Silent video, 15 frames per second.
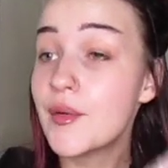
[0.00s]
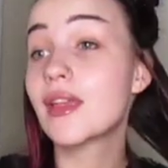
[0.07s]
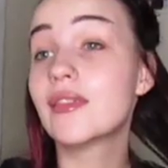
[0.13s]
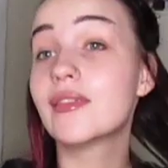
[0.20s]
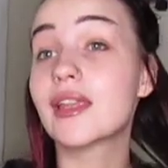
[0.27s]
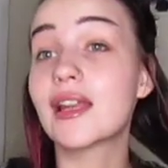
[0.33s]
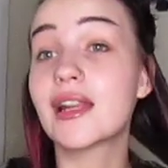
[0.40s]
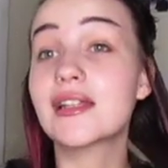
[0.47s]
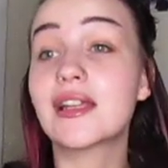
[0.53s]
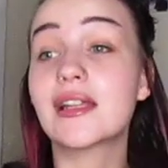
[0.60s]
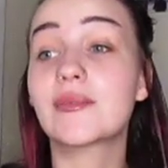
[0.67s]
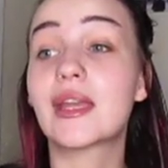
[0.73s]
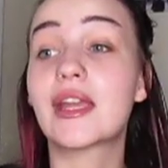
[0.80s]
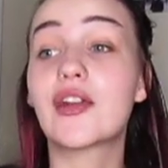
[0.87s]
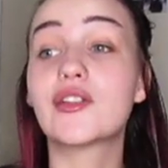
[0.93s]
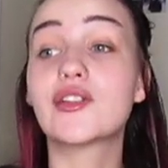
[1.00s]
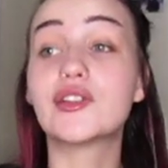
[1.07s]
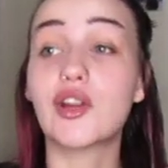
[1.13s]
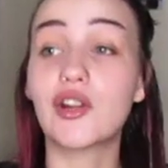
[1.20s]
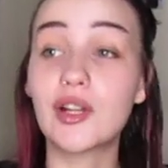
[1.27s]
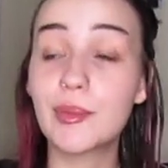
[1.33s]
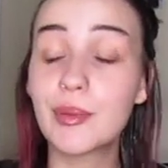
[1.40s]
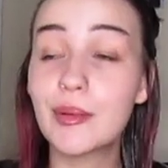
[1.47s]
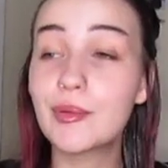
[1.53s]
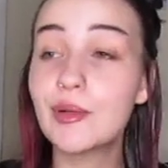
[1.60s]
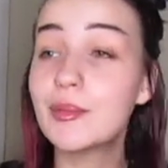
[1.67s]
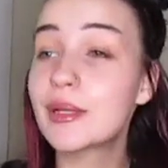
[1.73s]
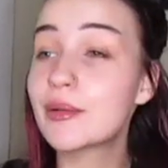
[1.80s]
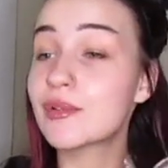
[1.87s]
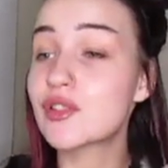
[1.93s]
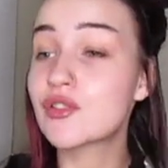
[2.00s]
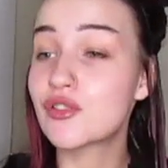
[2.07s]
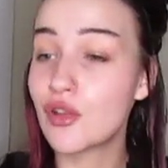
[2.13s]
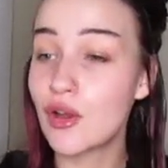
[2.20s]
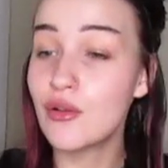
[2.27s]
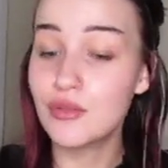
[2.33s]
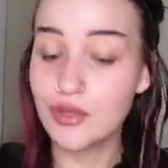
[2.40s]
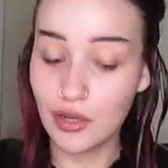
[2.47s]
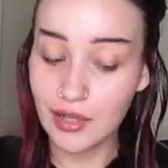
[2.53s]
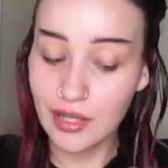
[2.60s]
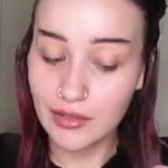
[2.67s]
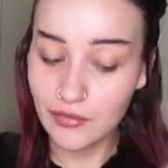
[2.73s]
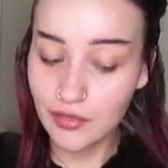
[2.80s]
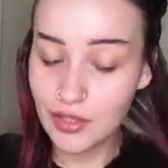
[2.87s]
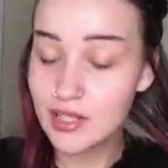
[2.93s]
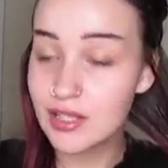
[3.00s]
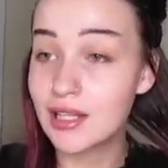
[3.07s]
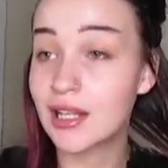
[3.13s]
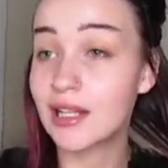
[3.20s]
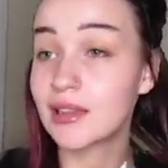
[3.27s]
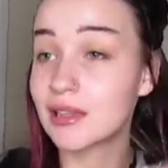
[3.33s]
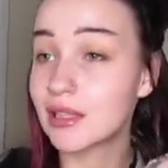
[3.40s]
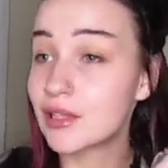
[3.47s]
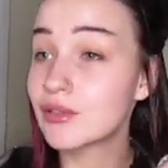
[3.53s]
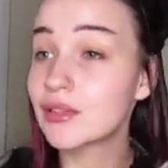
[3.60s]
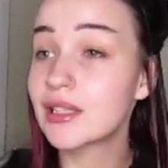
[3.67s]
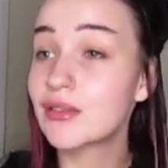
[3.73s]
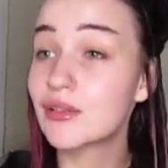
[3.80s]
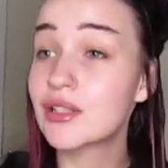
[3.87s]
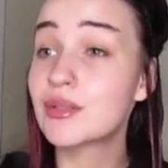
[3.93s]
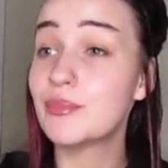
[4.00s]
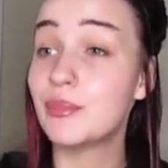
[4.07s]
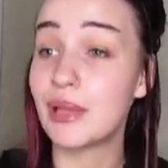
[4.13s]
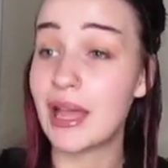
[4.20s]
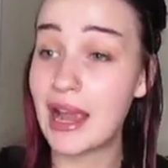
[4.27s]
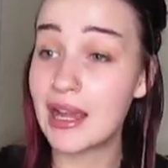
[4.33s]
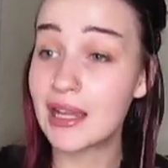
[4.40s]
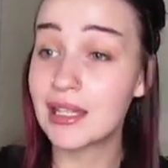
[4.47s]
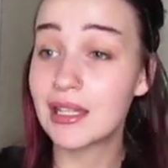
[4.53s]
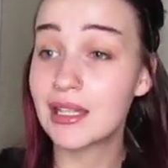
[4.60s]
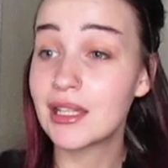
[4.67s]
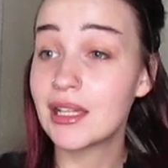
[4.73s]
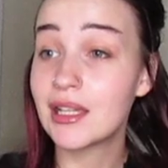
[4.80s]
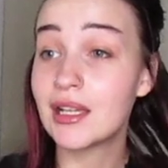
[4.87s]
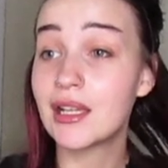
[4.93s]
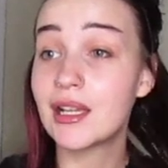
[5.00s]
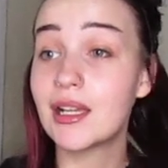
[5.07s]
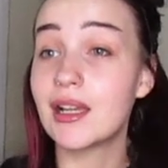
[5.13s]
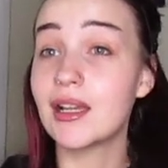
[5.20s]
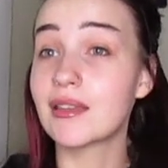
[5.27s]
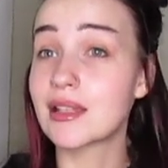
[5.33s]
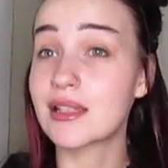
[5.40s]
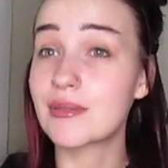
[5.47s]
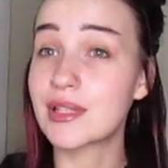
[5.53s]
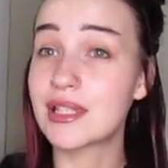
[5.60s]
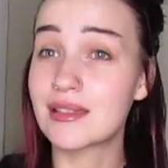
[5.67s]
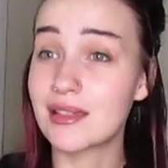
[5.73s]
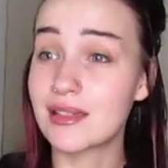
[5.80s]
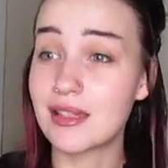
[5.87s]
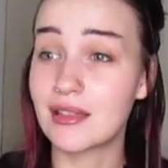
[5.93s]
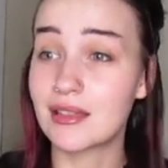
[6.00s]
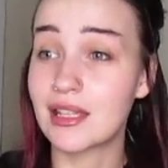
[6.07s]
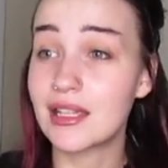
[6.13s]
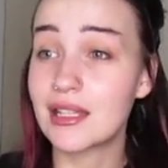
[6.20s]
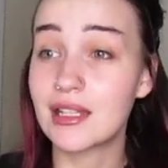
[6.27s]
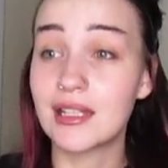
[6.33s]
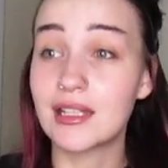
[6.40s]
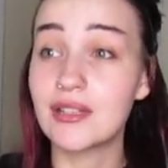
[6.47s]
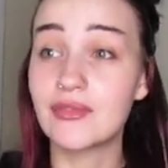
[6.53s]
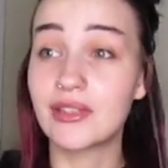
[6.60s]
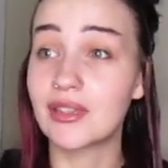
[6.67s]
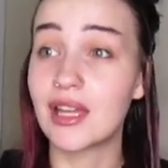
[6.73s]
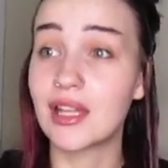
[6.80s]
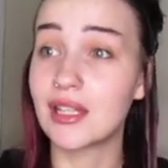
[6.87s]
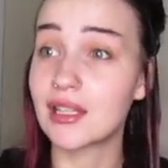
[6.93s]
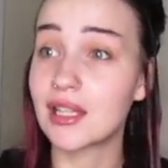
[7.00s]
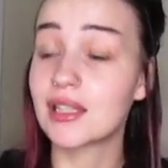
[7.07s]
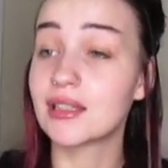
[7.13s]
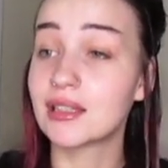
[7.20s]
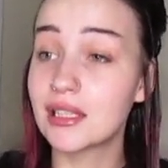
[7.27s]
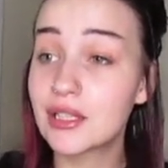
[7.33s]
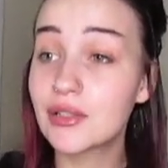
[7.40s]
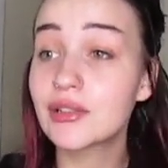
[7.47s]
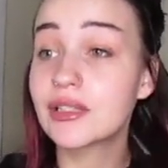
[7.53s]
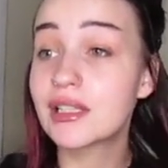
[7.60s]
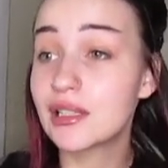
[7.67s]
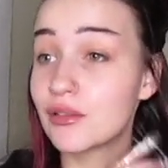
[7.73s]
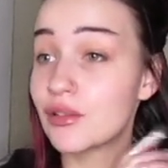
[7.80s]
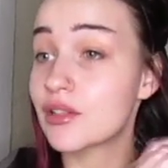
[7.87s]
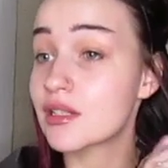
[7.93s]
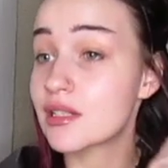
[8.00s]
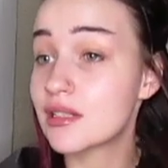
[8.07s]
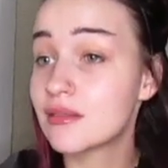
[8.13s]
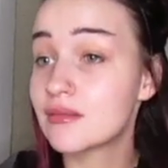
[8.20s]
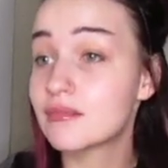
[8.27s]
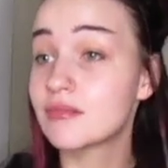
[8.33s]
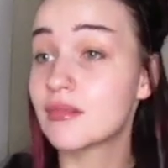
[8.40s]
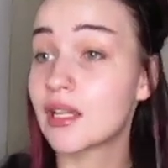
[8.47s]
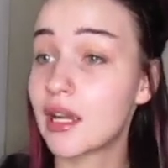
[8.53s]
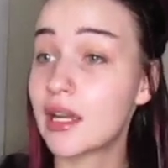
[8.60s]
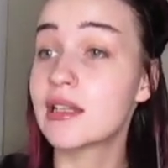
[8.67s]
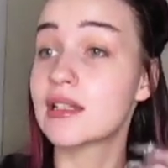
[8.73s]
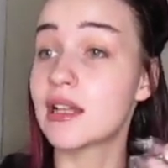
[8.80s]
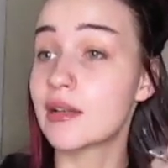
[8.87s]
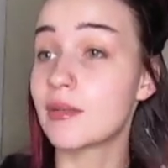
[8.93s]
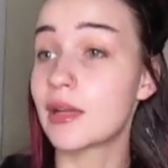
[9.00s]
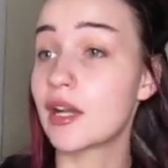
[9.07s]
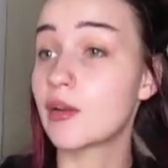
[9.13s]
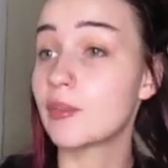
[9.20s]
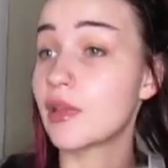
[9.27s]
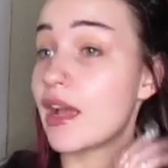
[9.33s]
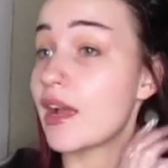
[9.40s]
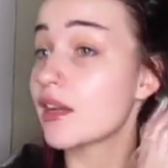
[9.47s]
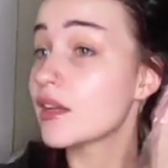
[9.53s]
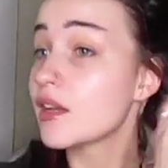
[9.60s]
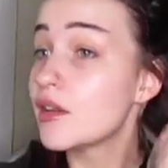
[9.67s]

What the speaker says: Then I dyed my hair dark purple, but it was so dark at first that it literally looked black, unless it was in the sunlight, and even then, it, like, literally looked like I had dyed my hair black.